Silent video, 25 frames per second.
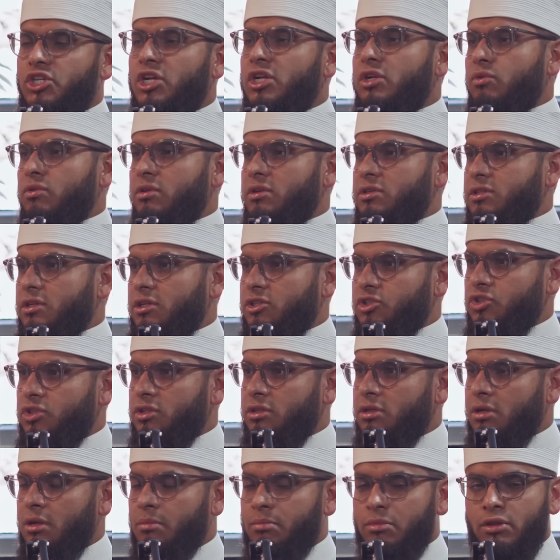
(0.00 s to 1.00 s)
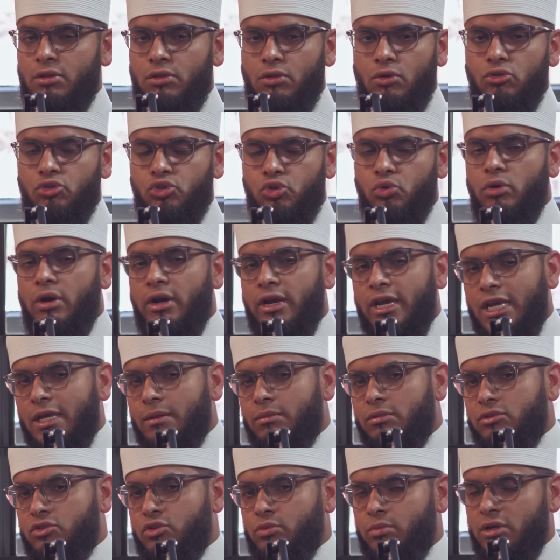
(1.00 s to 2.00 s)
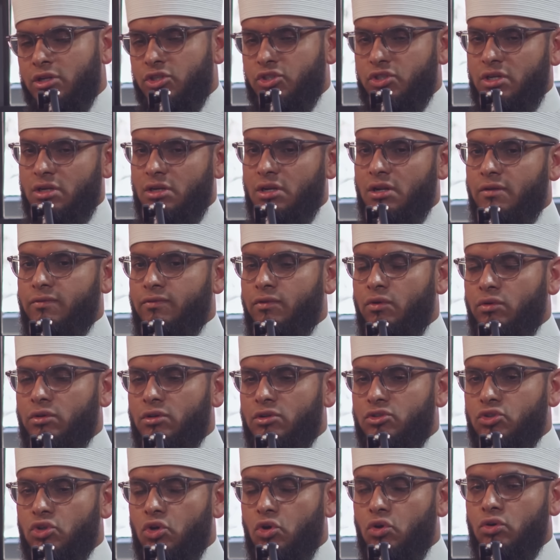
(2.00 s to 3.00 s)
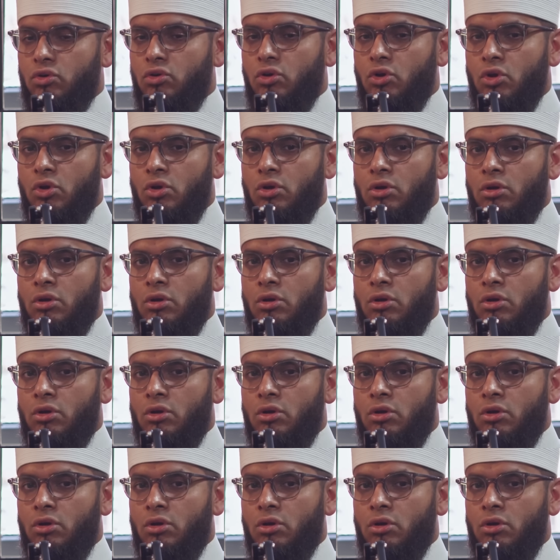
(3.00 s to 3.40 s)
general discussion. Yeah. But those who are able to, mashallah, focus on